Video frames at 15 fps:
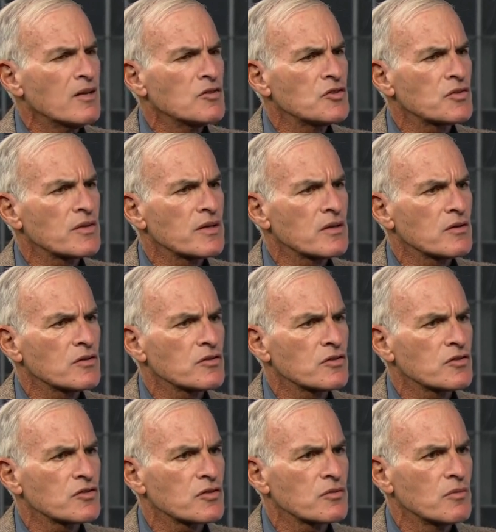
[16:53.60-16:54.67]
Israel's
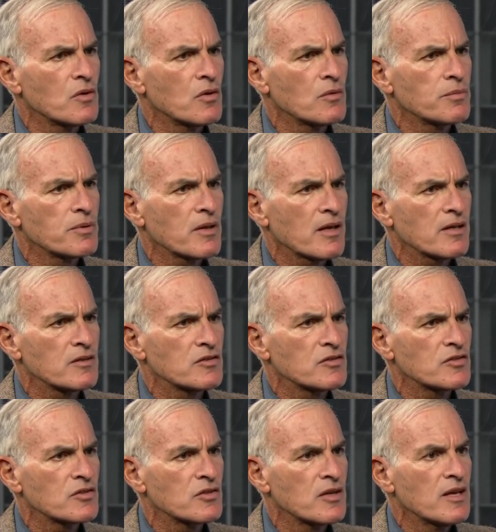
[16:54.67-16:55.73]
a small
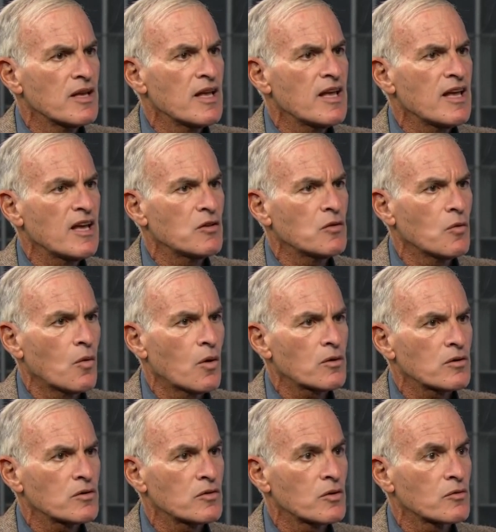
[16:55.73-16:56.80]
place. In
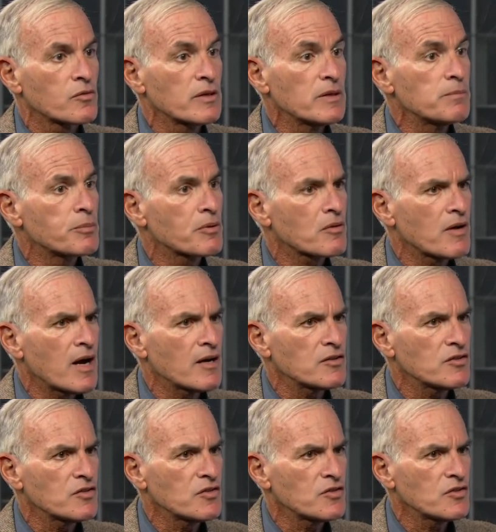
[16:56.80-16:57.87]
order to
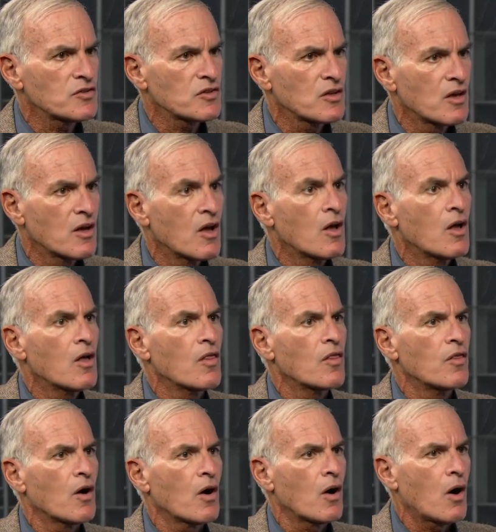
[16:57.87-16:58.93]
repress
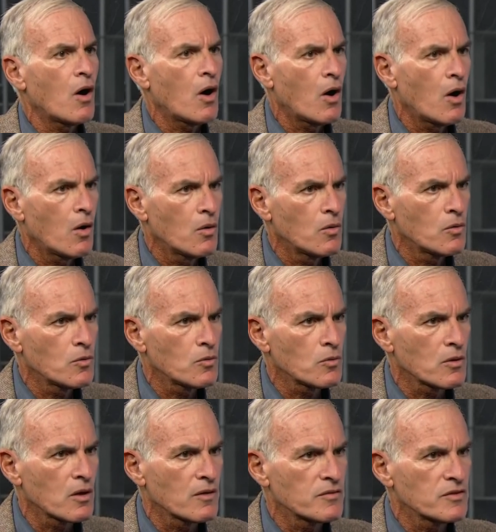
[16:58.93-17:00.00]
the
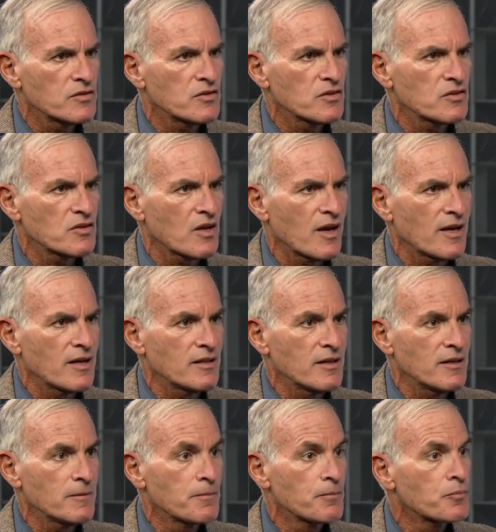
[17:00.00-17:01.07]
whole of a
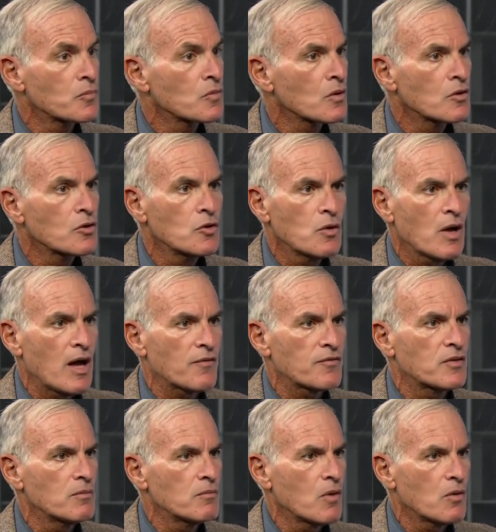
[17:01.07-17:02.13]
society, you
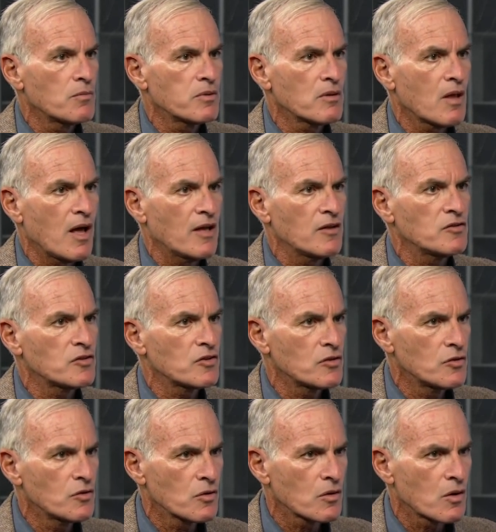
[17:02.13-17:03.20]
have to mobilize
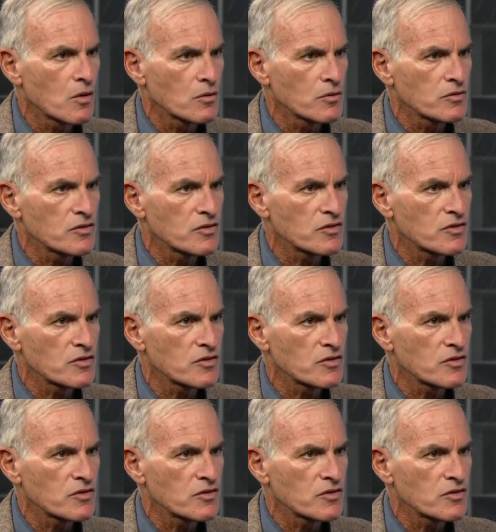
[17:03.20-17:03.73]
your whole